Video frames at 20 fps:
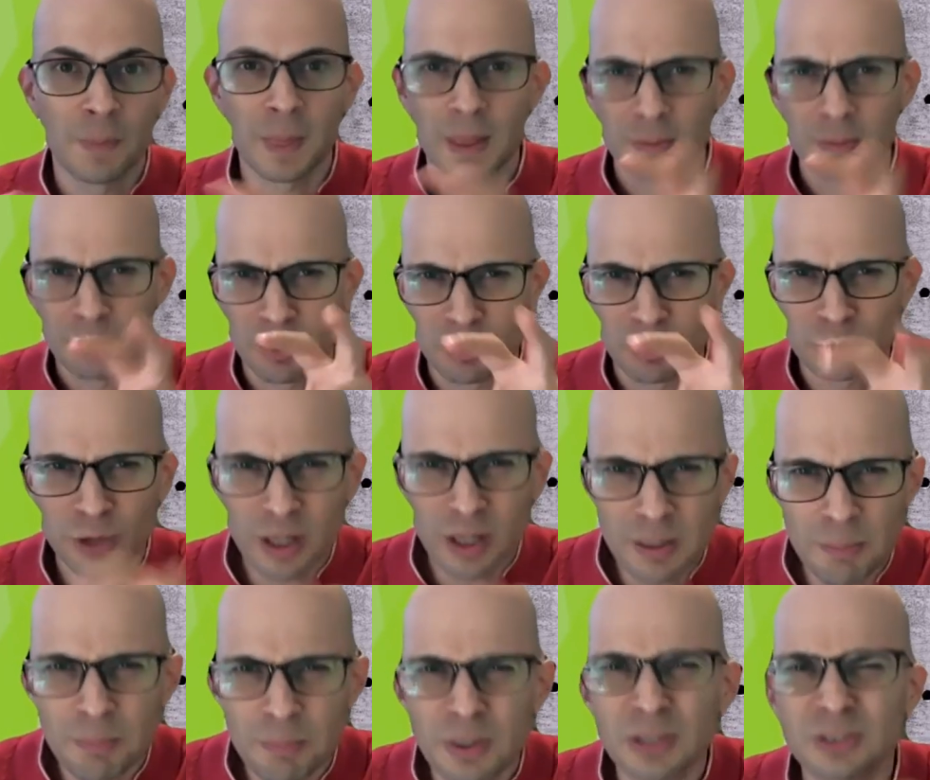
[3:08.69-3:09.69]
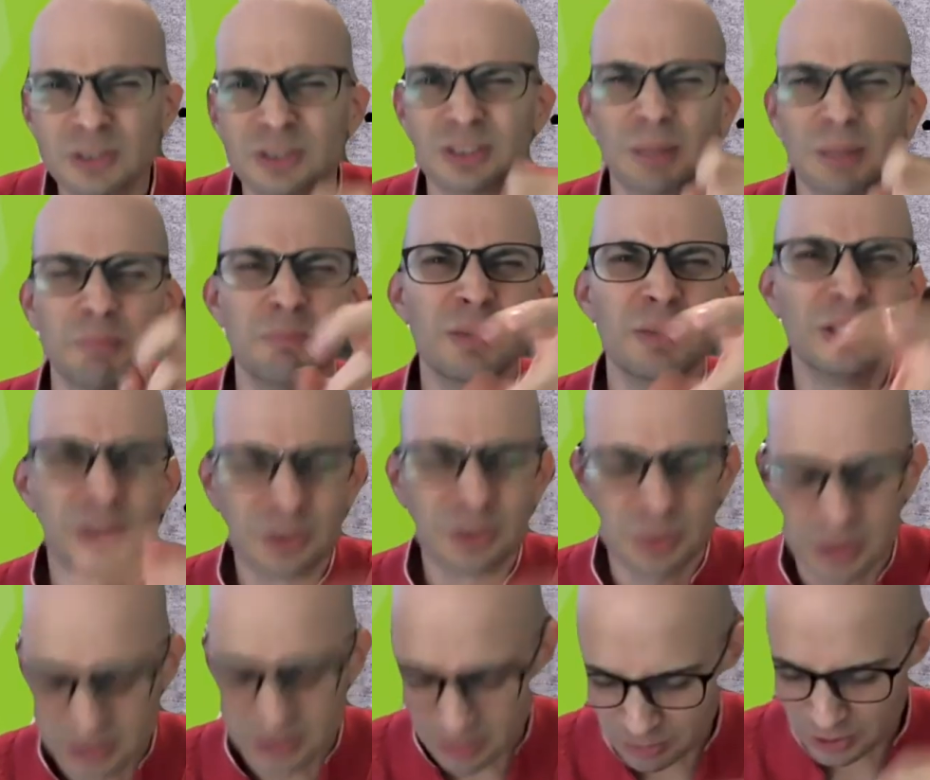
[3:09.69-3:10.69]
but we're trying to build some mystery,
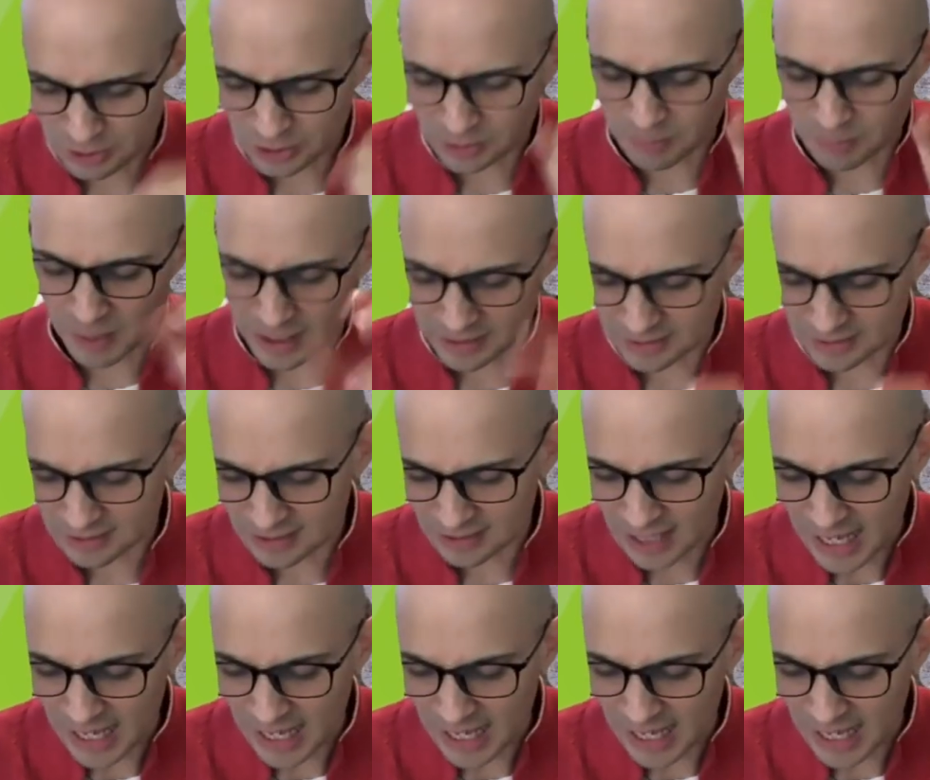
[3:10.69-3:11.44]
some suspense.